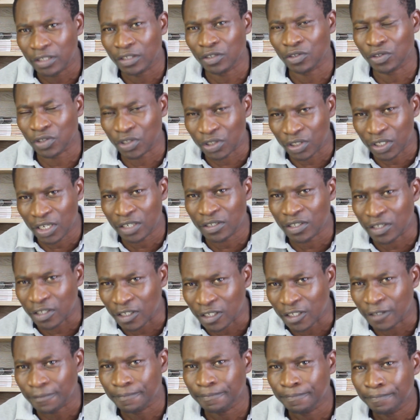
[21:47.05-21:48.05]
the
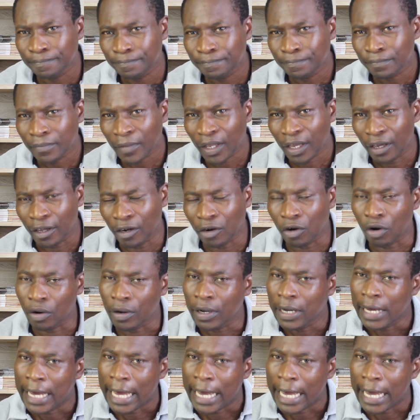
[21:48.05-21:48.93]
successes. You know,